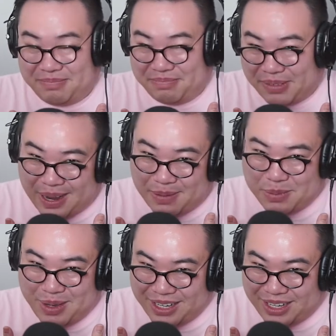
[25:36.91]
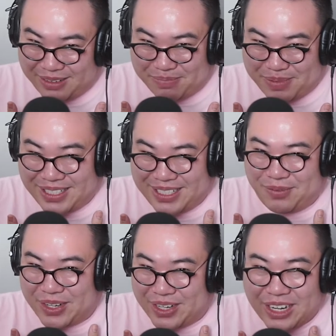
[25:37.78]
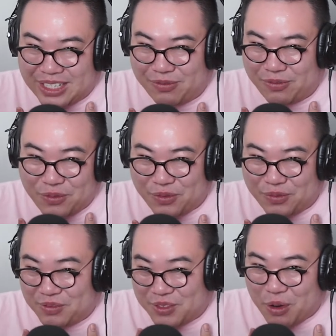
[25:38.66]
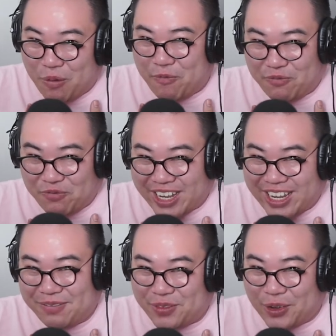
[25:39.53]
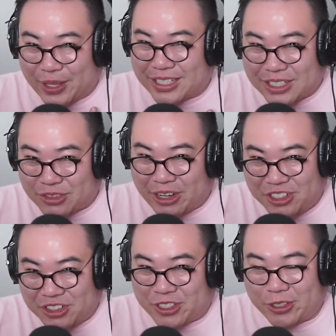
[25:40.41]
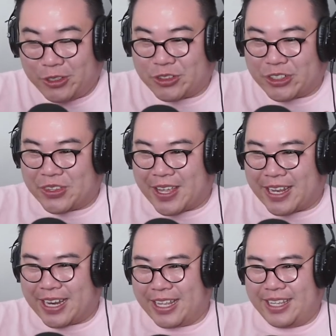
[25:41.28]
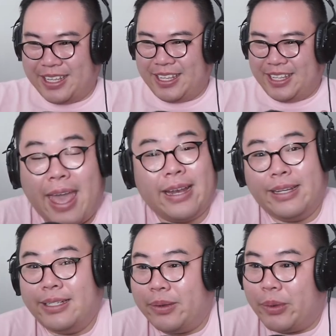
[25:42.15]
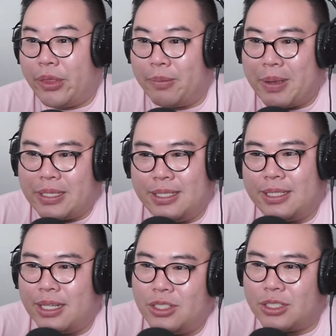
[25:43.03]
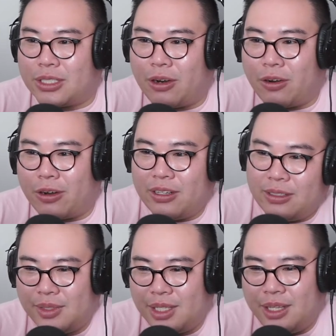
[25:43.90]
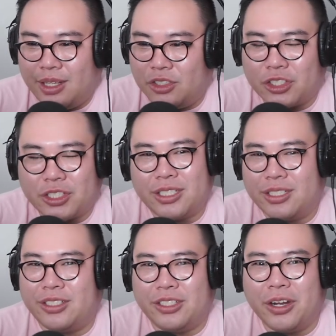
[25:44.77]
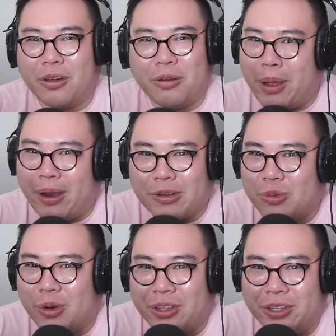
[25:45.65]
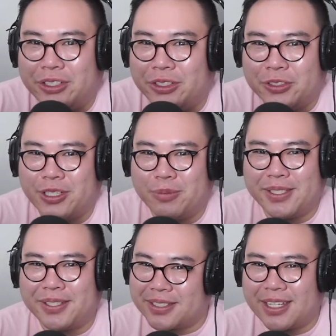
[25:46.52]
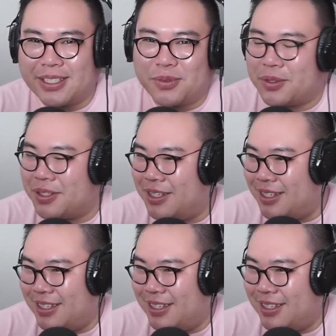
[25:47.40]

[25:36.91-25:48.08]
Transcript: Perhaps make your best effort not to so fucking fully estrange your children, then. And he did it with her best intentions at heart. Just, you know, parents wanting their children to be successful.